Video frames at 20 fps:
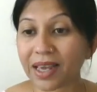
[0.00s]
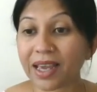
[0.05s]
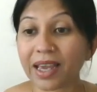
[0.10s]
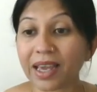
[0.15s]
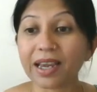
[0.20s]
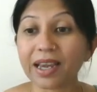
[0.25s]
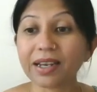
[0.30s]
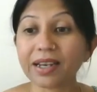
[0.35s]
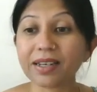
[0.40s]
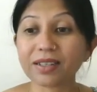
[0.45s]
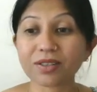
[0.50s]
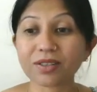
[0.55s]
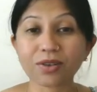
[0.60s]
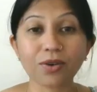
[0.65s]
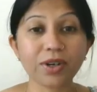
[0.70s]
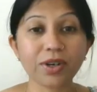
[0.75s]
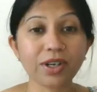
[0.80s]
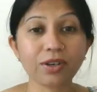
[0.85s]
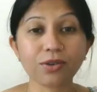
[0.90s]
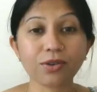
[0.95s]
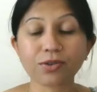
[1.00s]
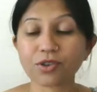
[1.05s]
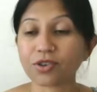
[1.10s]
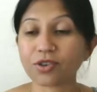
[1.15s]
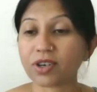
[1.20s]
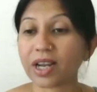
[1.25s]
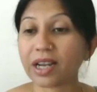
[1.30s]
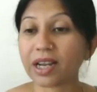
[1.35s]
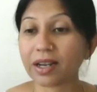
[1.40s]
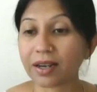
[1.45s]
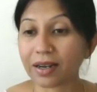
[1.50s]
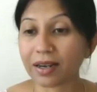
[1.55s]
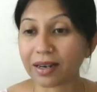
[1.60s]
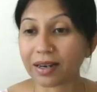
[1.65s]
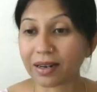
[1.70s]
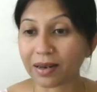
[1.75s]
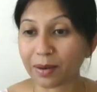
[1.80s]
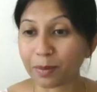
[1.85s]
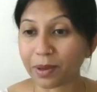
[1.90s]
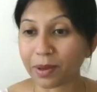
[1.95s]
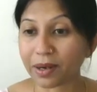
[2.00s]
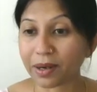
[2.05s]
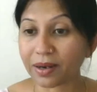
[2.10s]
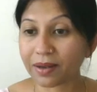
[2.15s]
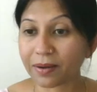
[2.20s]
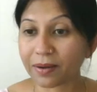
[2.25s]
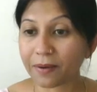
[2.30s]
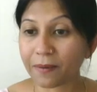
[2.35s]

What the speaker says: it is going to shrink a little bit.